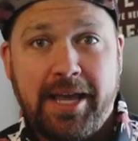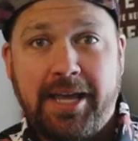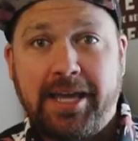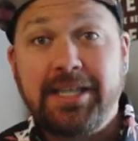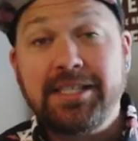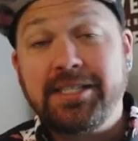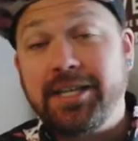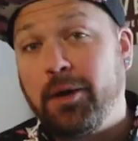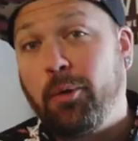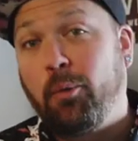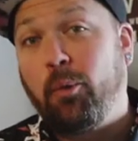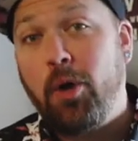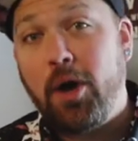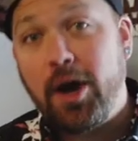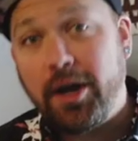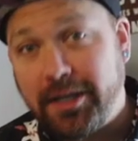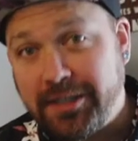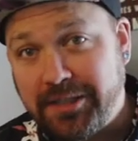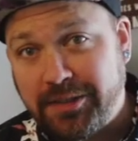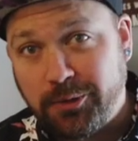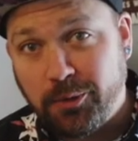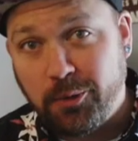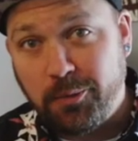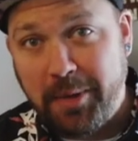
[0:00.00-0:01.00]
He's going to walk
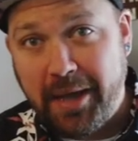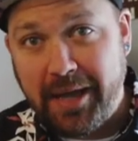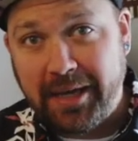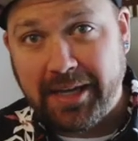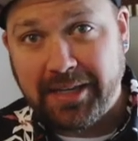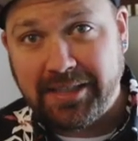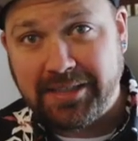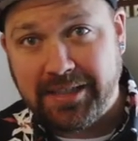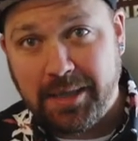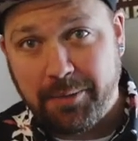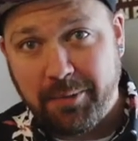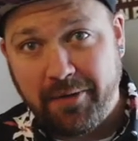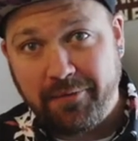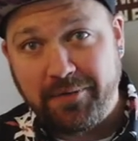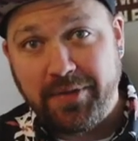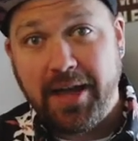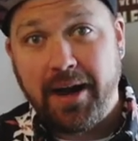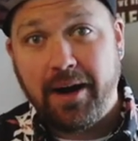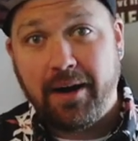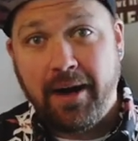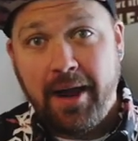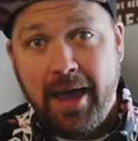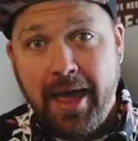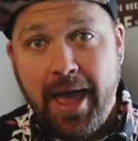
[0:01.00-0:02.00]
us through making some of
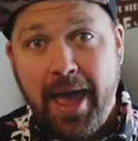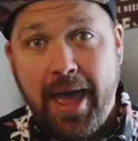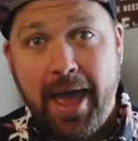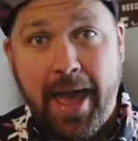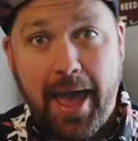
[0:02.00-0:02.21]
their